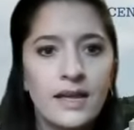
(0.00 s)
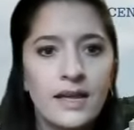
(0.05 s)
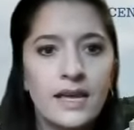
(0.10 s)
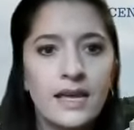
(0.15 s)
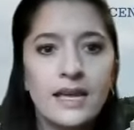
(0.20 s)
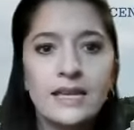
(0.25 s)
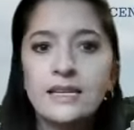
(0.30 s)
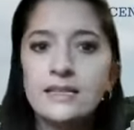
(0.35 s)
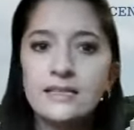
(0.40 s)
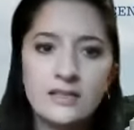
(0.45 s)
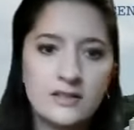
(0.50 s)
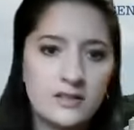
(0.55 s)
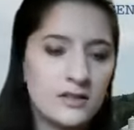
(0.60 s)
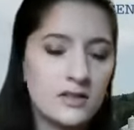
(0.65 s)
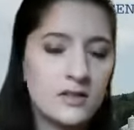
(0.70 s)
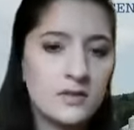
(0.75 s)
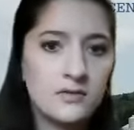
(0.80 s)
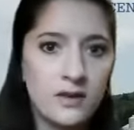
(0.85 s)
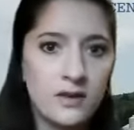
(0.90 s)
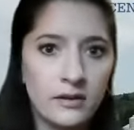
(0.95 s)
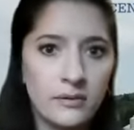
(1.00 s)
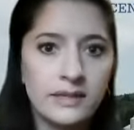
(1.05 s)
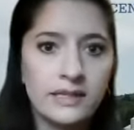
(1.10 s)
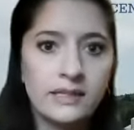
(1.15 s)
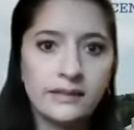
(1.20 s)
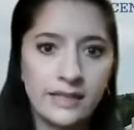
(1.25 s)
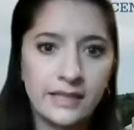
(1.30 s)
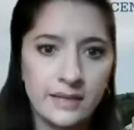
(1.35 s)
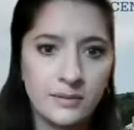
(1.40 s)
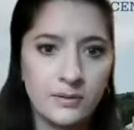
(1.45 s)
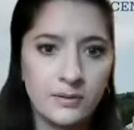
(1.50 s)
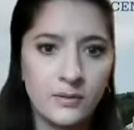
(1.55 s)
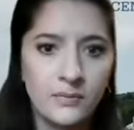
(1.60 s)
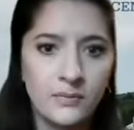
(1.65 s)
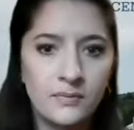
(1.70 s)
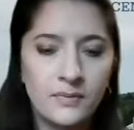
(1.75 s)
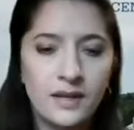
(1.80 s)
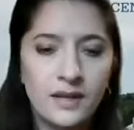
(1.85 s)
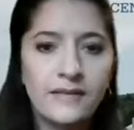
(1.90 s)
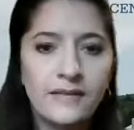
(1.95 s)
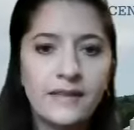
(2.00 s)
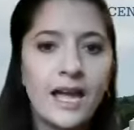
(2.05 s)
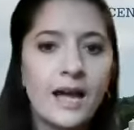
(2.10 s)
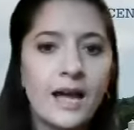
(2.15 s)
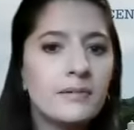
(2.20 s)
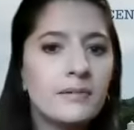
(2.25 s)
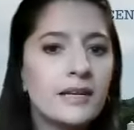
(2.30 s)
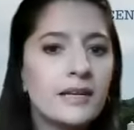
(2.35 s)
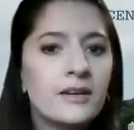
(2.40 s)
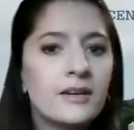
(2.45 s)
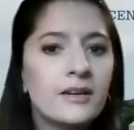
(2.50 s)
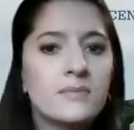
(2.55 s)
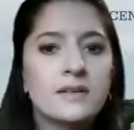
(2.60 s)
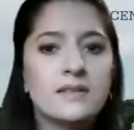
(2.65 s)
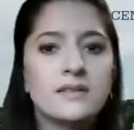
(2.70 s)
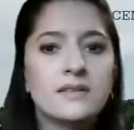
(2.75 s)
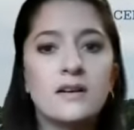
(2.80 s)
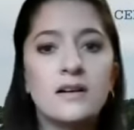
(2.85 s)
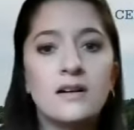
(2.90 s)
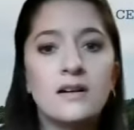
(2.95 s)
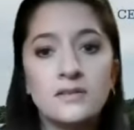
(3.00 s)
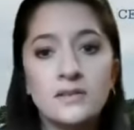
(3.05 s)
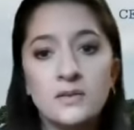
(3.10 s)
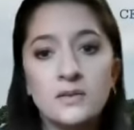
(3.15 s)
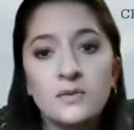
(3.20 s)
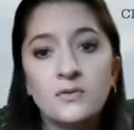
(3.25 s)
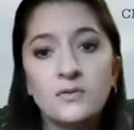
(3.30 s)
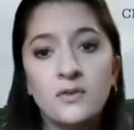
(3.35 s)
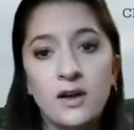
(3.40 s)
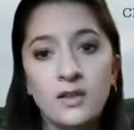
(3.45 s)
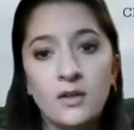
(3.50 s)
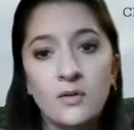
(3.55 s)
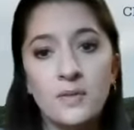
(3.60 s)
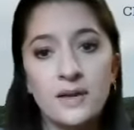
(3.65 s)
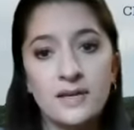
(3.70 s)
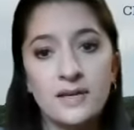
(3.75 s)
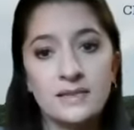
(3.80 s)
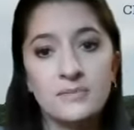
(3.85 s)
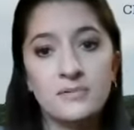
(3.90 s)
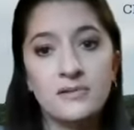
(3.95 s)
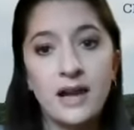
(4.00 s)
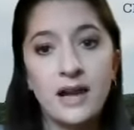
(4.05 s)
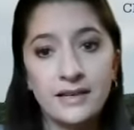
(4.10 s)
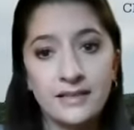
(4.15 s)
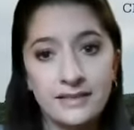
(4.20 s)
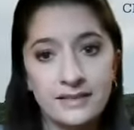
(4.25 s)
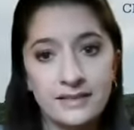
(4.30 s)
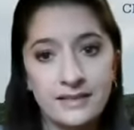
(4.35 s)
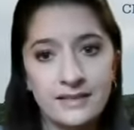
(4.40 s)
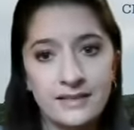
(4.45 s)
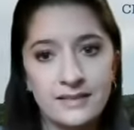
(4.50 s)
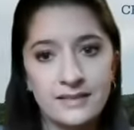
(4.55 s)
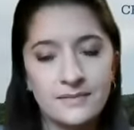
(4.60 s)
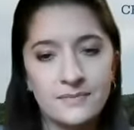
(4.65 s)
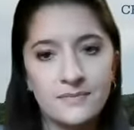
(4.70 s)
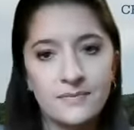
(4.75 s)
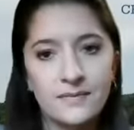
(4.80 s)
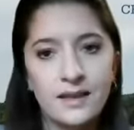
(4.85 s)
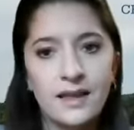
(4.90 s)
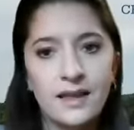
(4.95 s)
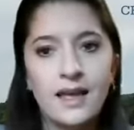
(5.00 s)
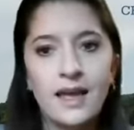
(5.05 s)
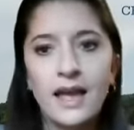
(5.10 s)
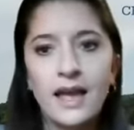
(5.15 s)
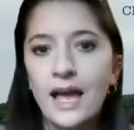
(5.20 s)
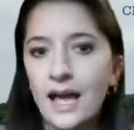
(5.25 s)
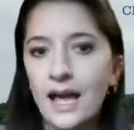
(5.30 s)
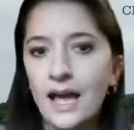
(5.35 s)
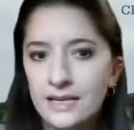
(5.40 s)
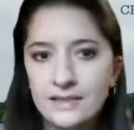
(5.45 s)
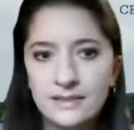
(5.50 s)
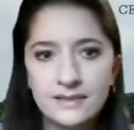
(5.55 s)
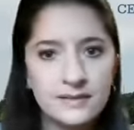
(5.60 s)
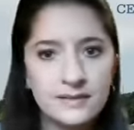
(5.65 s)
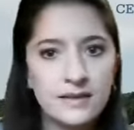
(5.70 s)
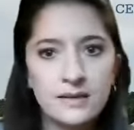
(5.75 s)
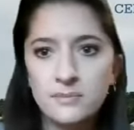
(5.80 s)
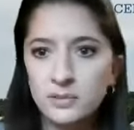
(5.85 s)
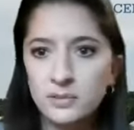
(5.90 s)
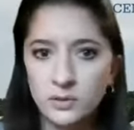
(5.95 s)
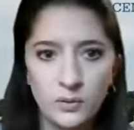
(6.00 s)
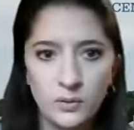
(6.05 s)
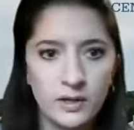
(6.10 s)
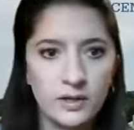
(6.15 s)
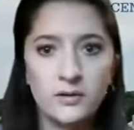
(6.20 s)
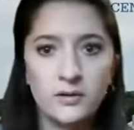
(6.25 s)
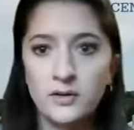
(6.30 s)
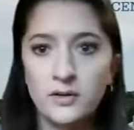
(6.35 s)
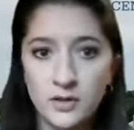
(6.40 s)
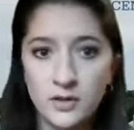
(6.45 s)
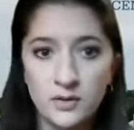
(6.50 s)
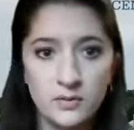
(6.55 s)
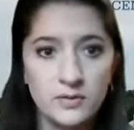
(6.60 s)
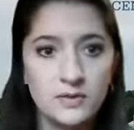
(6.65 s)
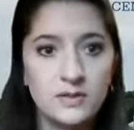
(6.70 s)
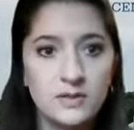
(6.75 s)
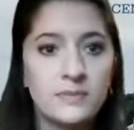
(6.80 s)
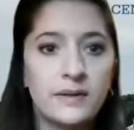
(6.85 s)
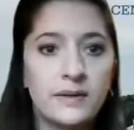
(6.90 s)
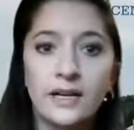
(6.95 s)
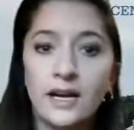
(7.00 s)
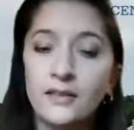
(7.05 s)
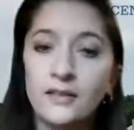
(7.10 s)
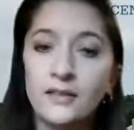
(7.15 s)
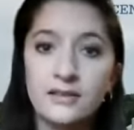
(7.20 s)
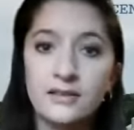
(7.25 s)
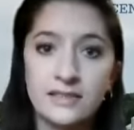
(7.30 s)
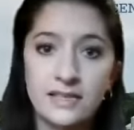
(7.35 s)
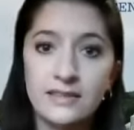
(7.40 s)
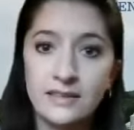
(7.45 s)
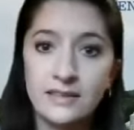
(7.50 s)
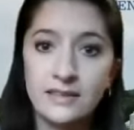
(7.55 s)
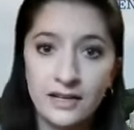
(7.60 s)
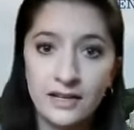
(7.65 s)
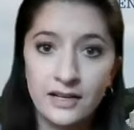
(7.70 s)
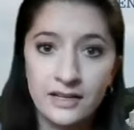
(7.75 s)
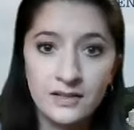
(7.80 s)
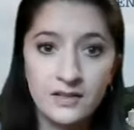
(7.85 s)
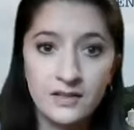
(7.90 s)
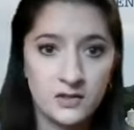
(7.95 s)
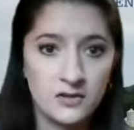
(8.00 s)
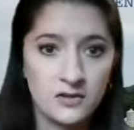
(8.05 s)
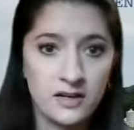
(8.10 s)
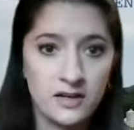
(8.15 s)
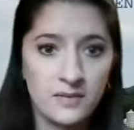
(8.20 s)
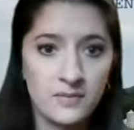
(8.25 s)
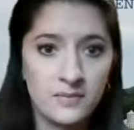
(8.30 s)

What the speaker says: In addition to following the label, the applicator must also follow best practices, as employed or used by others in their industry.